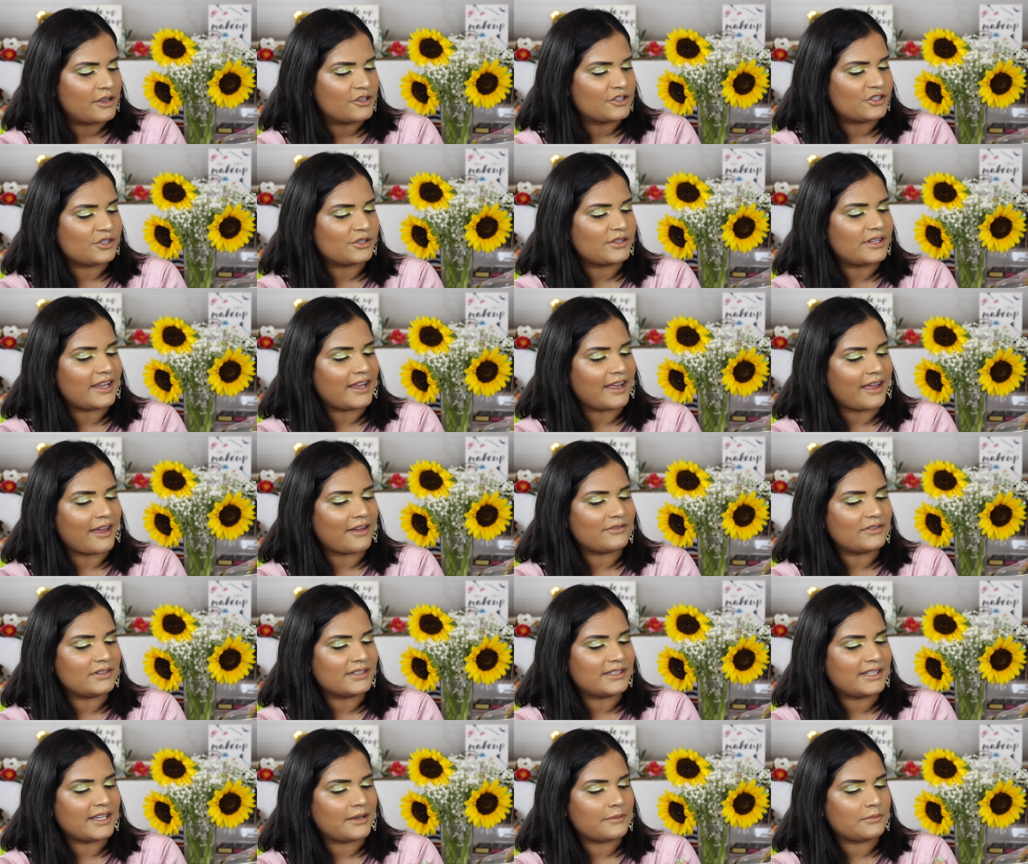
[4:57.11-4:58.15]
So they have
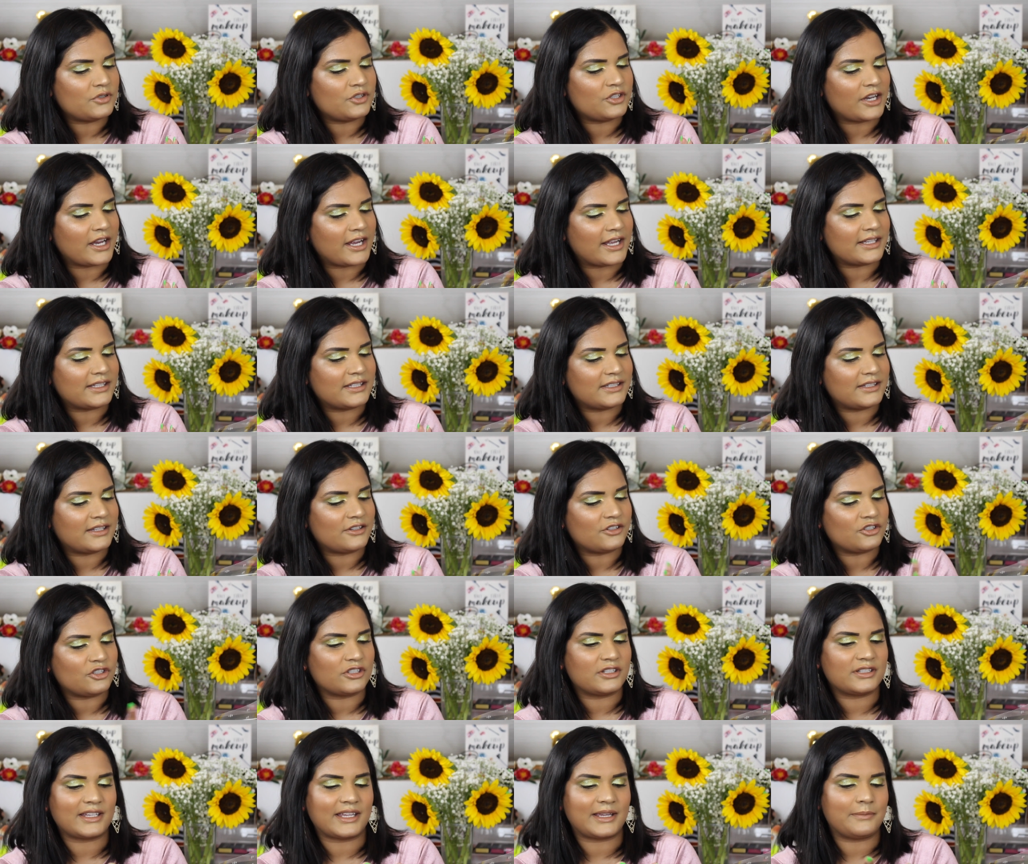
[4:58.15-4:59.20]
the same shades. They're
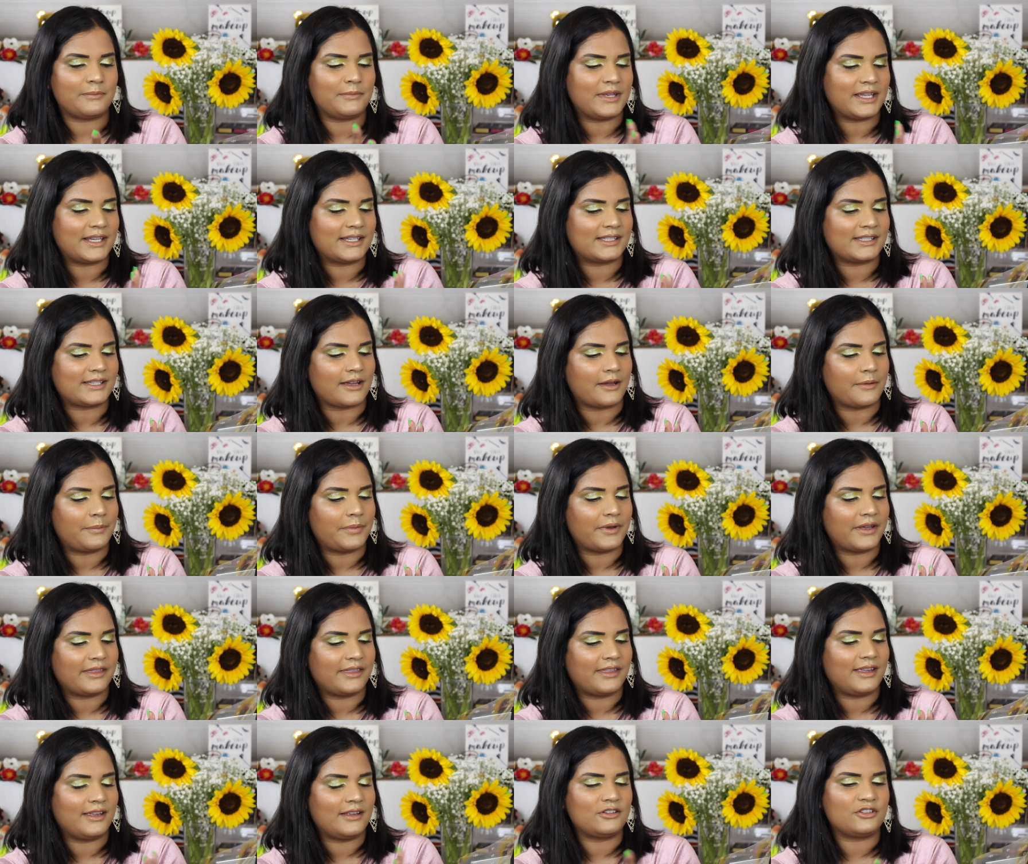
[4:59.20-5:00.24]
just like mixed up, I
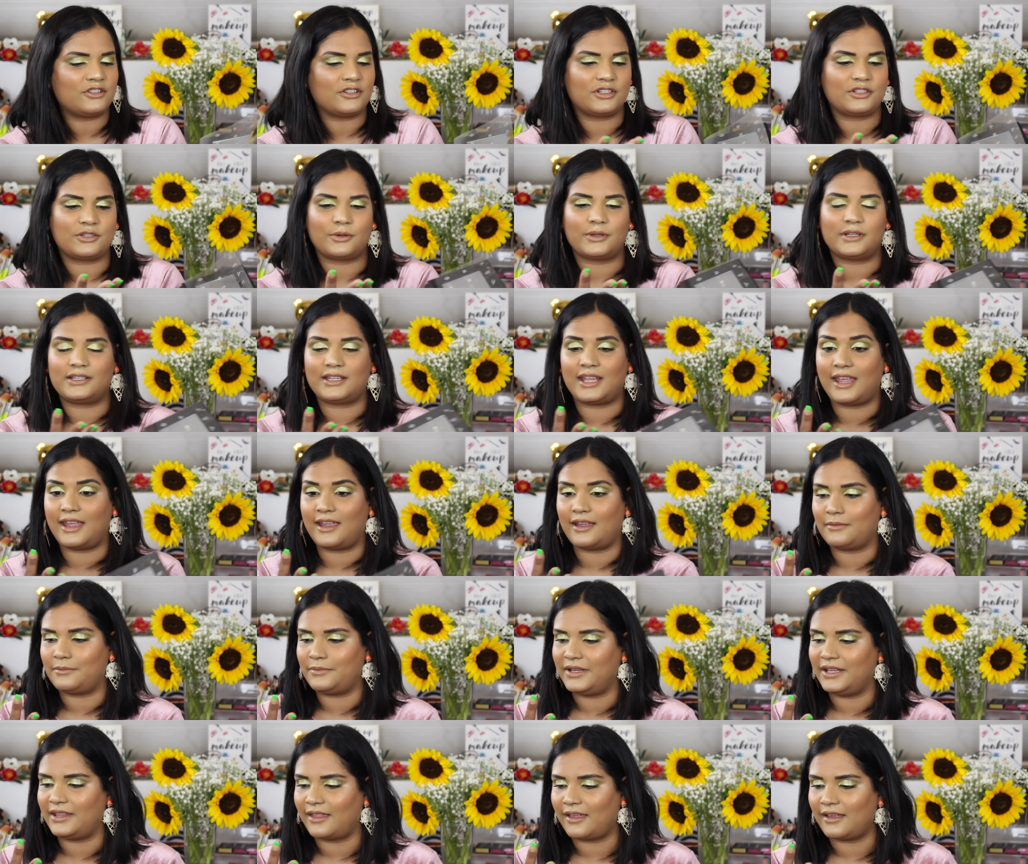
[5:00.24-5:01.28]
think, just so it
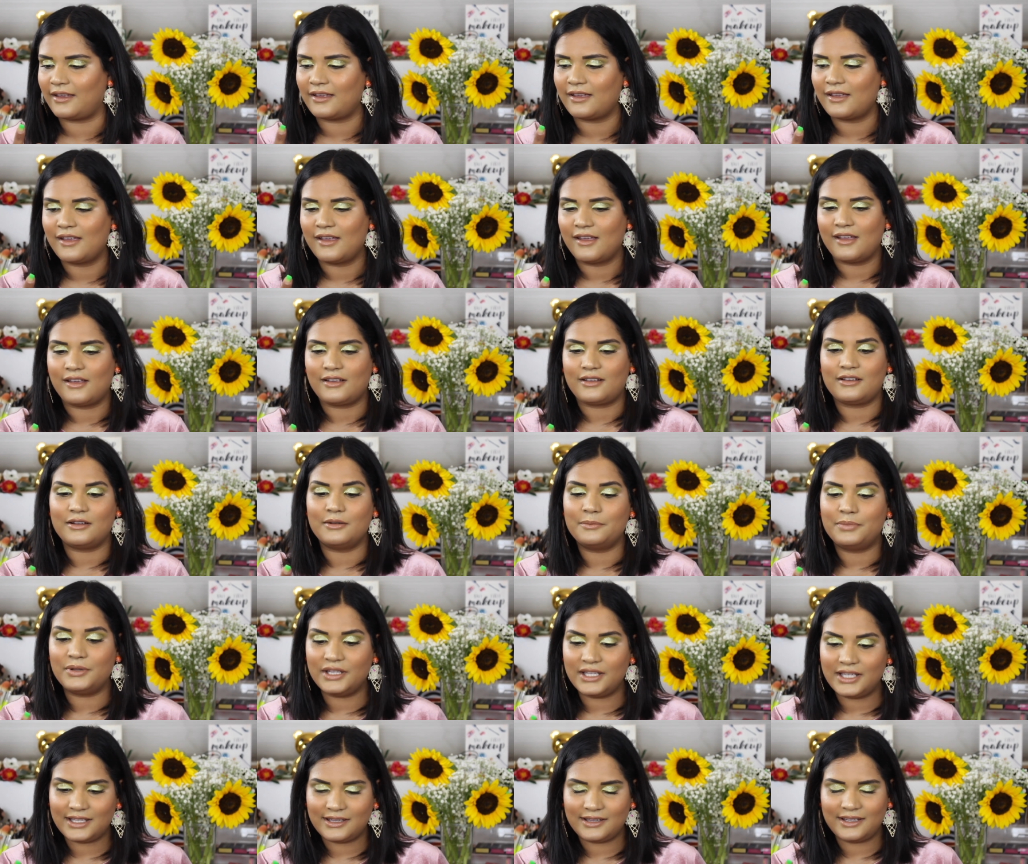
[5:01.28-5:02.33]
can't be like
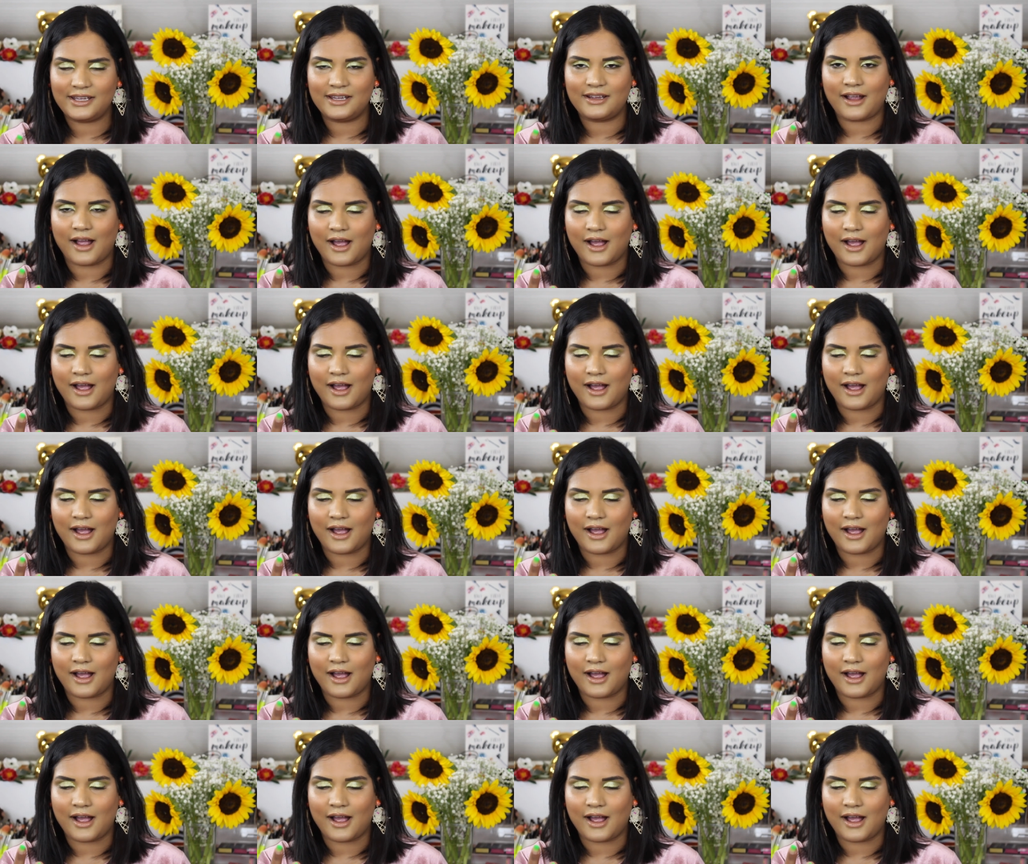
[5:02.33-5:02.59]
completely